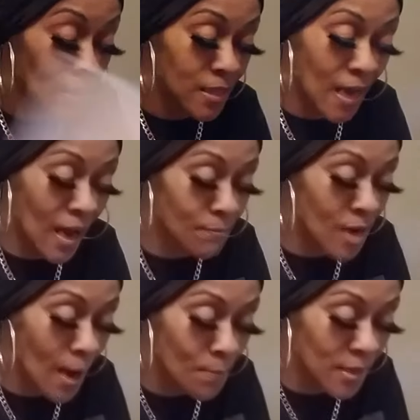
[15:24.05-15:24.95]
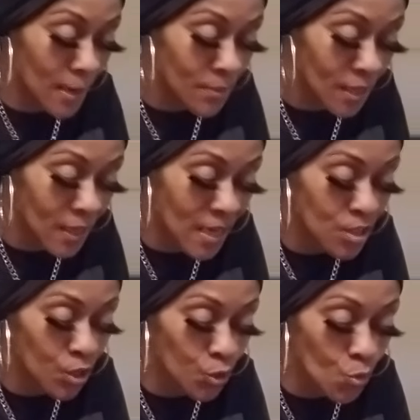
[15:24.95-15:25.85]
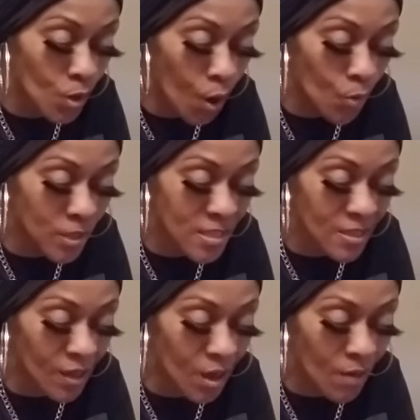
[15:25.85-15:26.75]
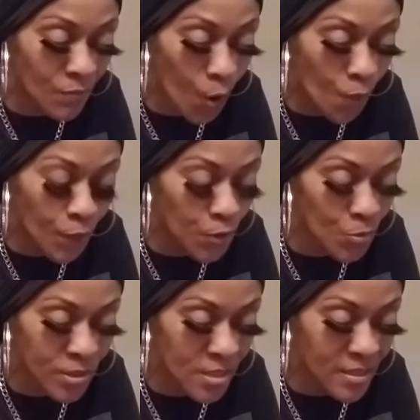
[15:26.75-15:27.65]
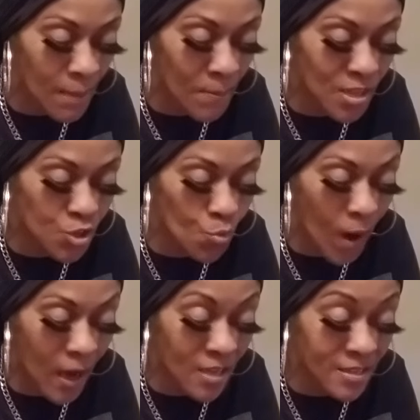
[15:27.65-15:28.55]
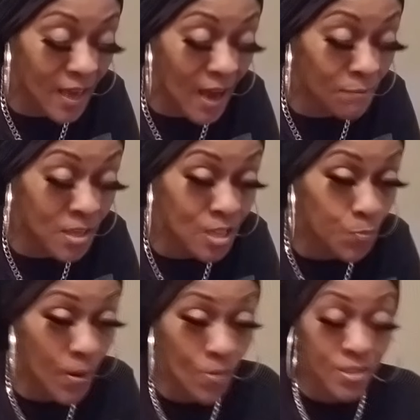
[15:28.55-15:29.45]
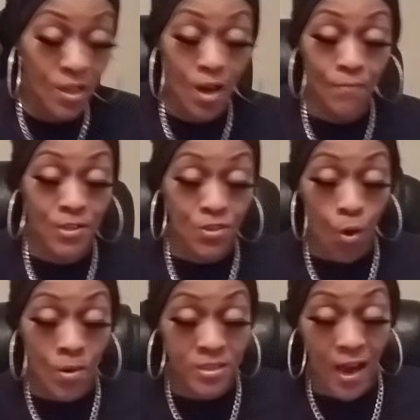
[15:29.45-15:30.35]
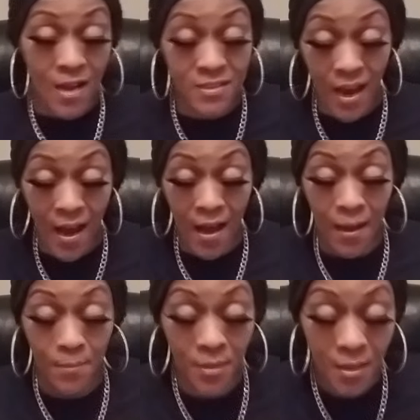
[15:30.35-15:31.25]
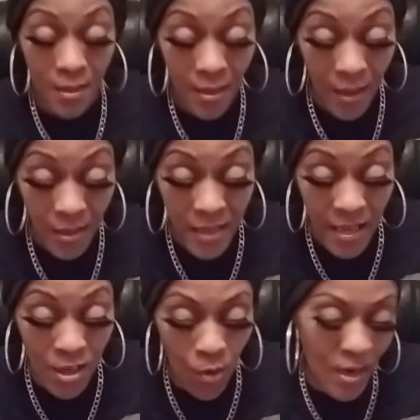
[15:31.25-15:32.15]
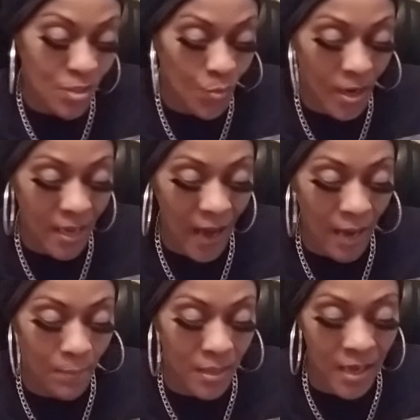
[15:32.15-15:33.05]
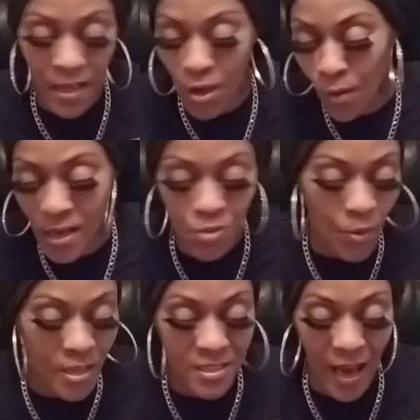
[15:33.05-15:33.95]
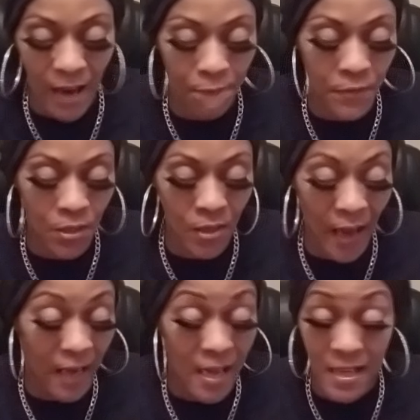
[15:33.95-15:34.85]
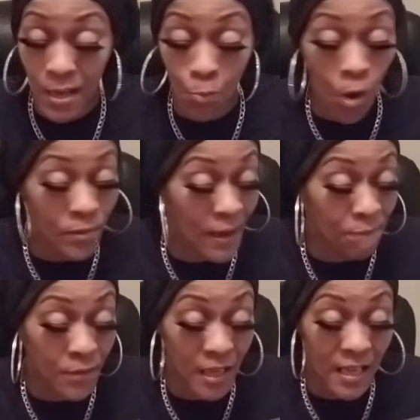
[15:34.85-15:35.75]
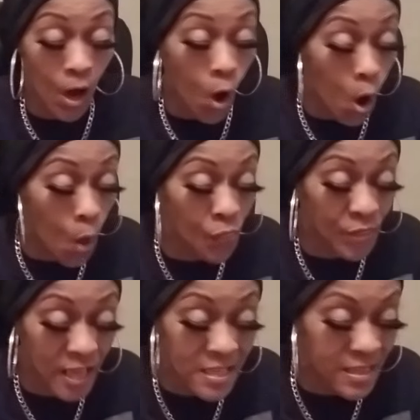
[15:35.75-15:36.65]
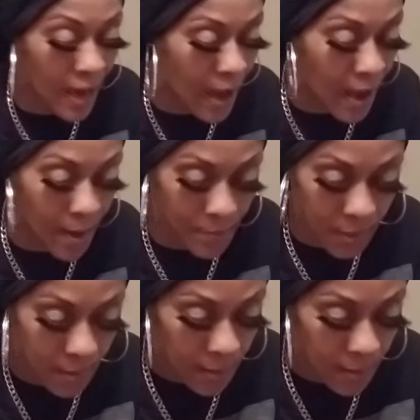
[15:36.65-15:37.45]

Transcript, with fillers: They have not been able to let you go, this love go for you since they met you. Why? Because they haven't experienced love this whole entire time. They know that's what it gotta be. They know that's what it's gotta feel like. And they want that feeling all the time.